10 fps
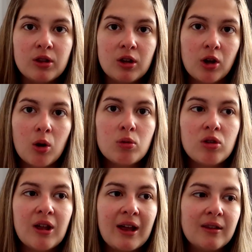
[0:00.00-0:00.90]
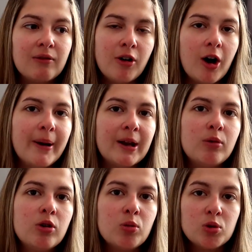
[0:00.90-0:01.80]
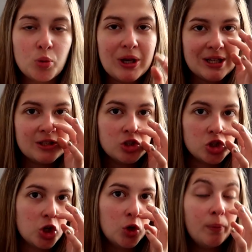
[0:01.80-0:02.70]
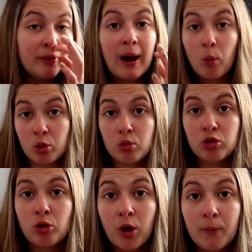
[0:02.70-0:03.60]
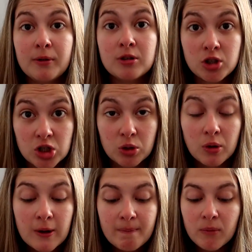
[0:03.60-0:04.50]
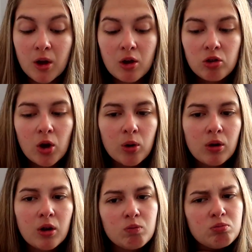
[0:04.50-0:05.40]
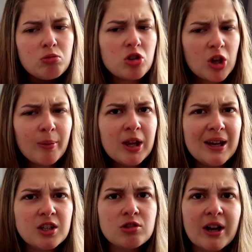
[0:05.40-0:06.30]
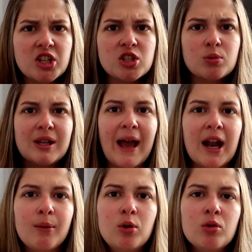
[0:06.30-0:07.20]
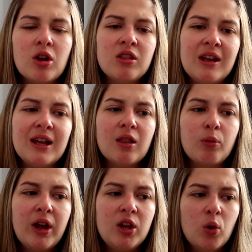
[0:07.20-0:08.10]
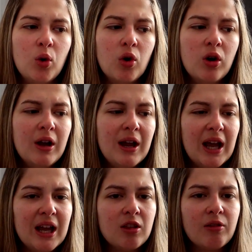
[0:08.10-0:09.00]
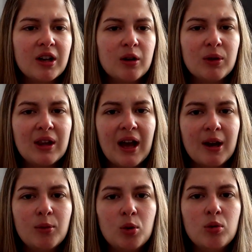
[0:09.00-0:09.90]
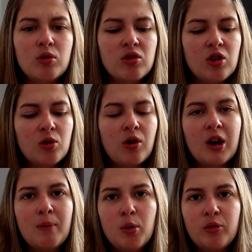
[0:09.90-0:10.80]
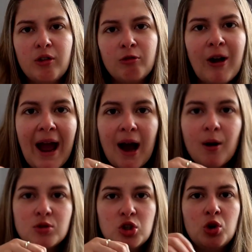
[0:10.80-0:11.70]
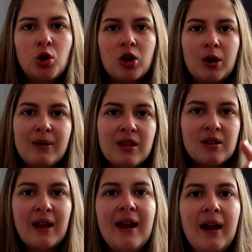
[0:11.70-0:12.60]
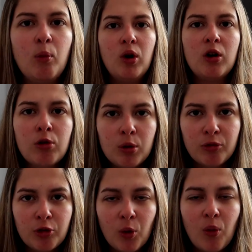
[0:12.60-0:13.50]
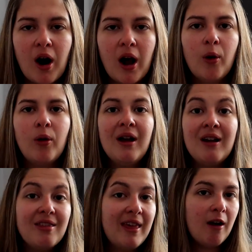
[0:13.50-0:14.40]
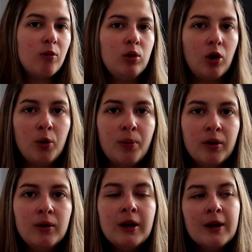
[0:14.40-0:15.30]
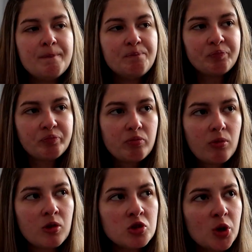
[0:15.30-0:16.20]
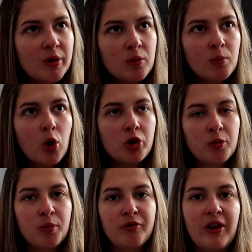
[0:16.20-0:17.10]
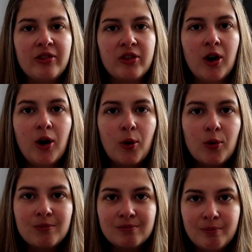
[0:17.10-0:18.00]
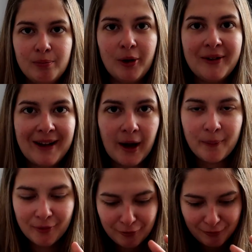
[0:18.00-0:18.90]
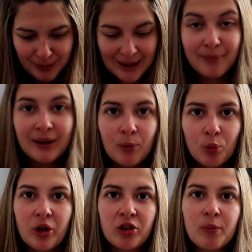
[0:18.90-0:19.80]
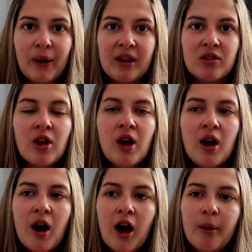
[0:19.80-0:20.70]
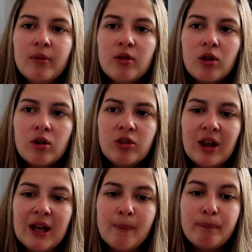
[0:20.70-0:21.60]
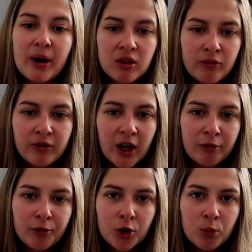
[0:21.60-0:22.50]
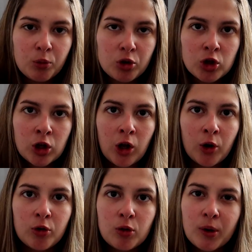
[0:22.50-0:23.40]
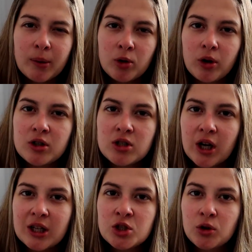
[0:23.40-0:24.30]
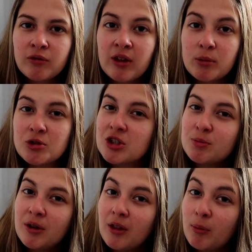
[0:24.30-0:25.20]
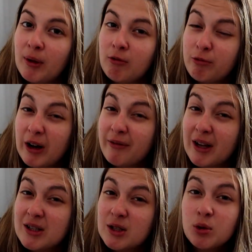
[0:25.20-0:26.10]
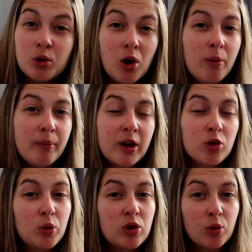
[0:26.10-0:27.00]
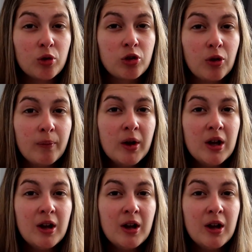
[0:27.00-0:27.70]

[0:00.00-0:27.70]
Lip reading: with the goats and the farm animals, which we didn't do, but that was also open to do. So some of the interactions with the animals, I think it's where you're interacting with animals and you're kind of moving around and you're not going to be staying one group for a while. They're all open, so it's more to prevent the whole blocking up of people in one space. The butterfly room was closed, but I'm not entirely sure if that was just because it's being renovated or not, because we saw some